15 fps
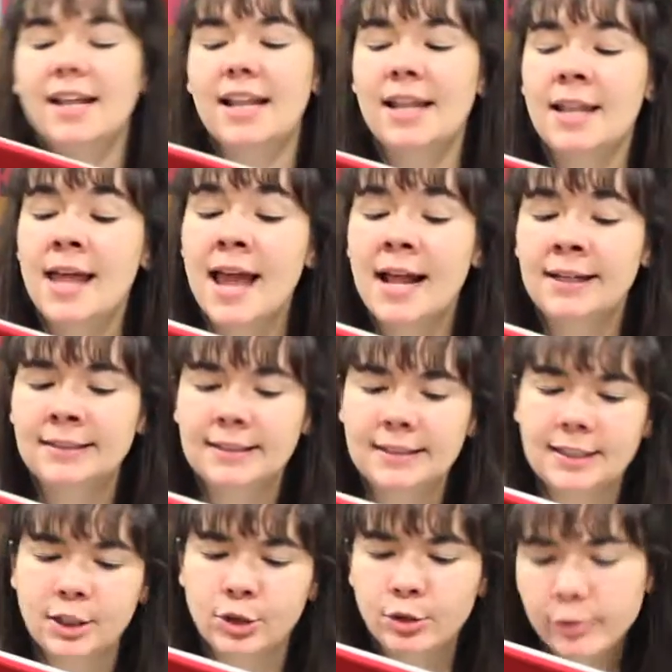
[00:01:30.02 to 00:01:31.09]
it landed
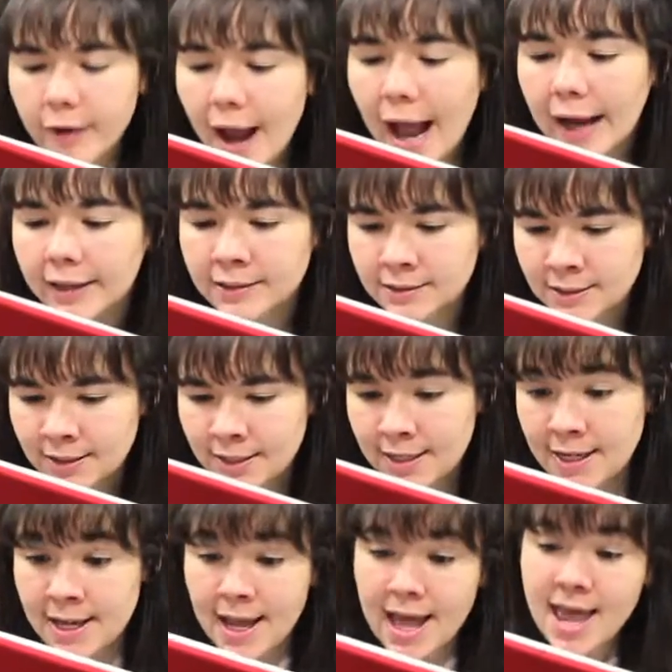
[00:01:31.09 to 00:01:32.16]
and cracked.
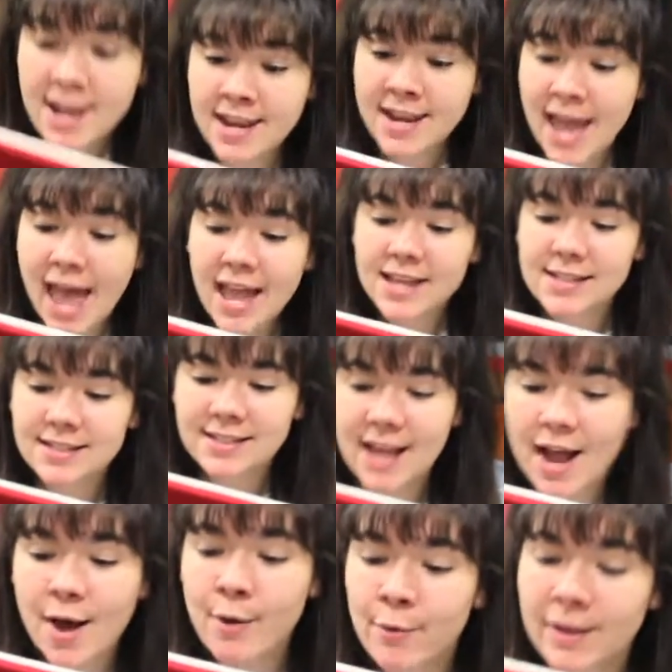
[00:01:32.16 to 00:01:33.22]
And that is
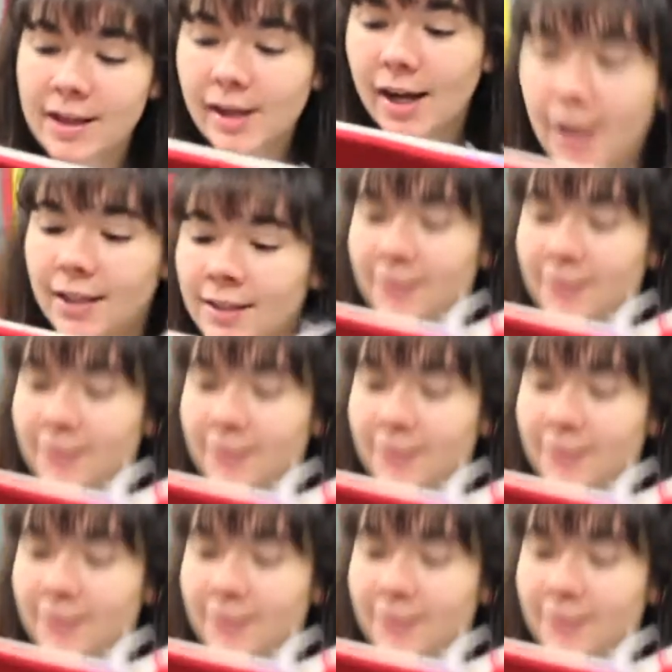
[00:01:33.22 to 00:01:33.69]
how we got